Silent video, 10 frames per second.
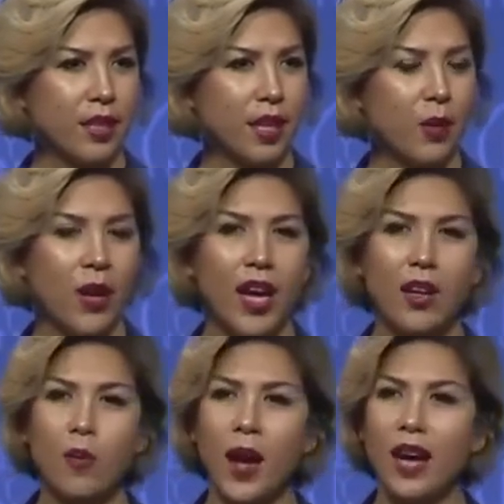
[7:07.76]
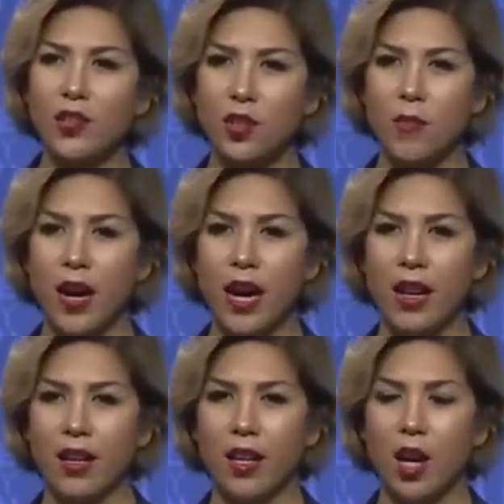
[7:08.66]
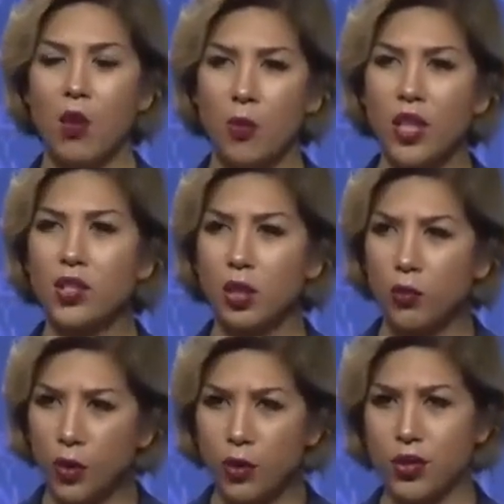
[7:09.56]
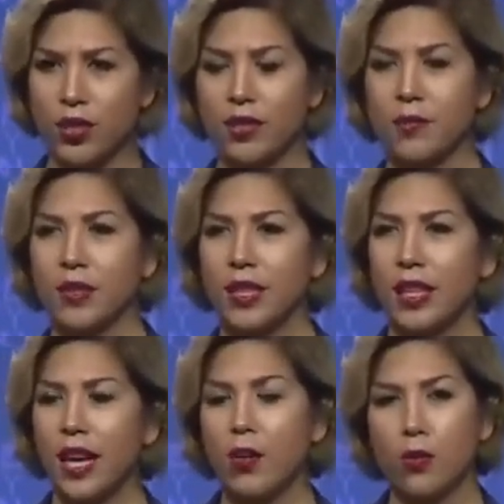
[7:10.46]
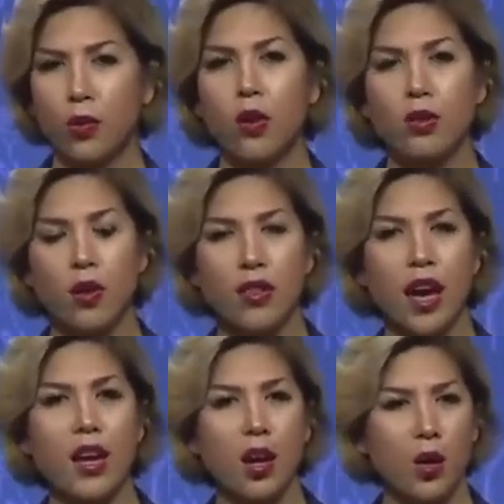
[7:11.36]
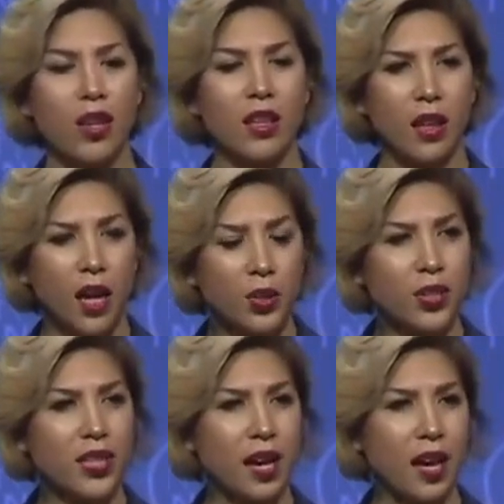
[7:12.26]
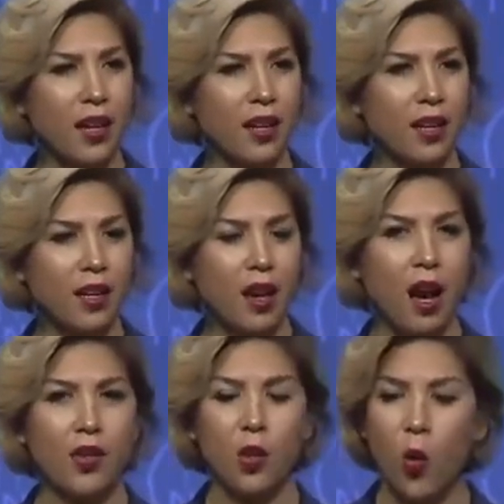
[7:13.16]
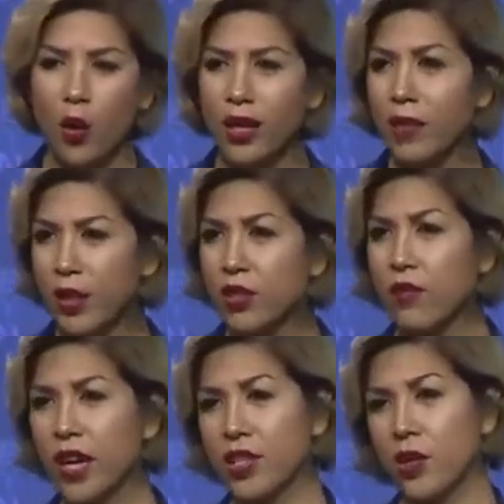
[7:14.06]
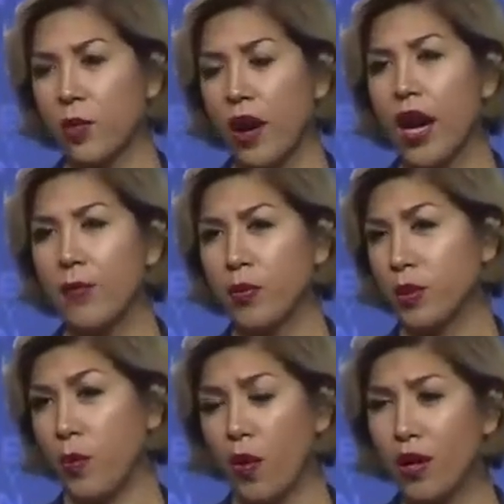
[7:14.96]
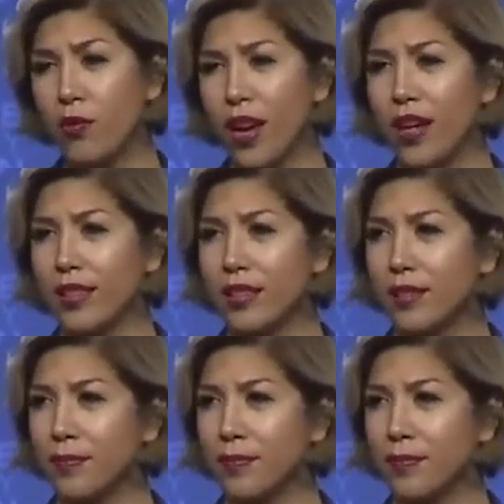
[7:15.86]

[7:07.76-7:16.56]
And when I go back to my original roots in rural North Idaho, in the countryside, on the Coeur d'Alene Reservation where I was born and raised,